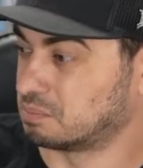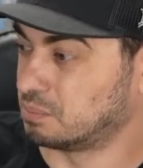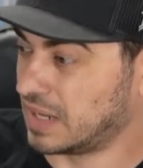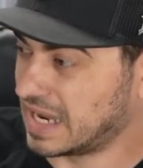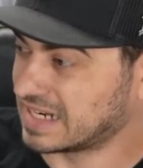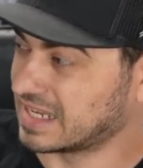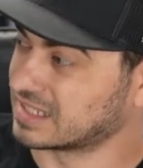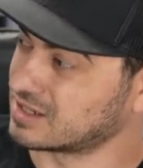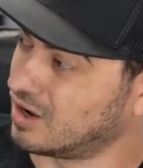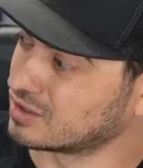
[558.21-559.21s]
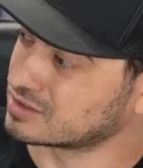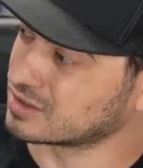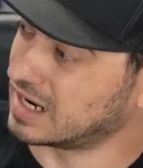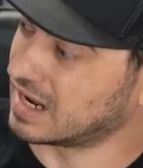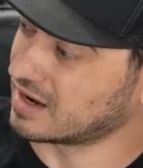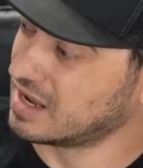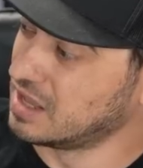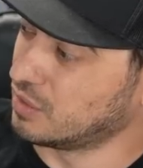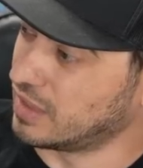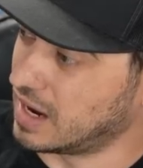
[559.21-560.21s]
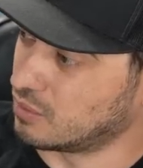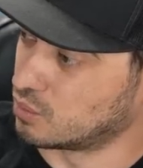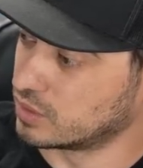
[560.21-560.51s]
but it's also got that